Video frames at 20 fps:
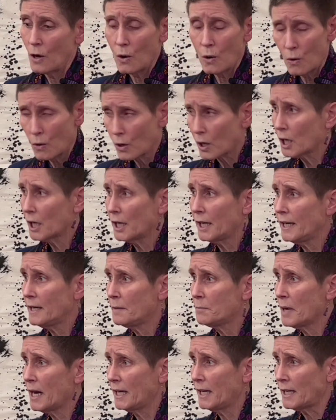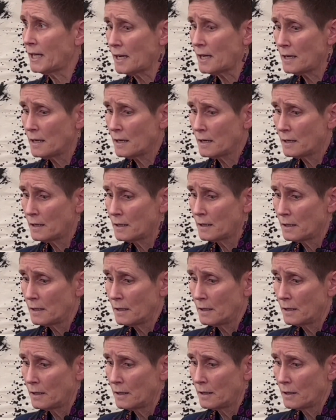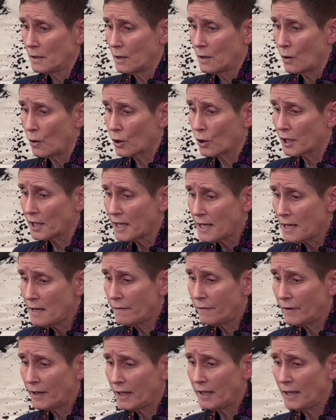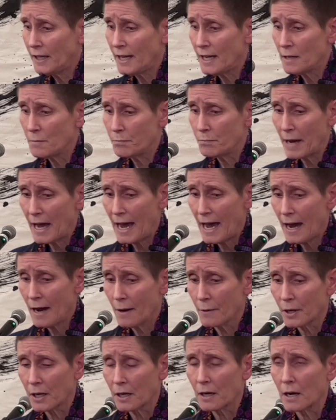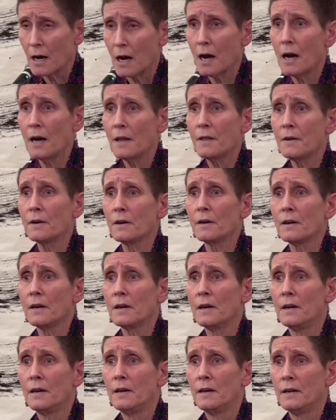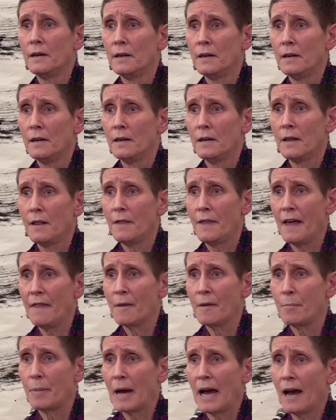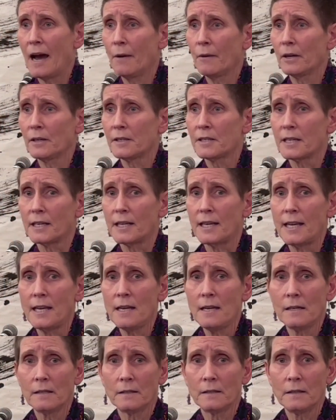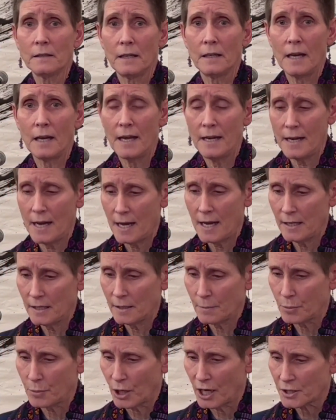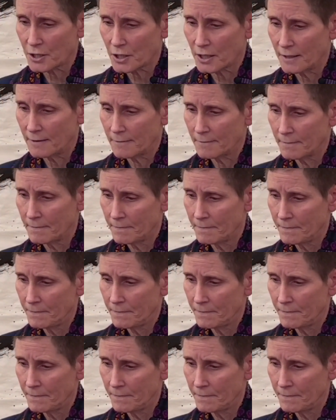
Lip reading: or in money or even in power other than the power to heal and end oppression.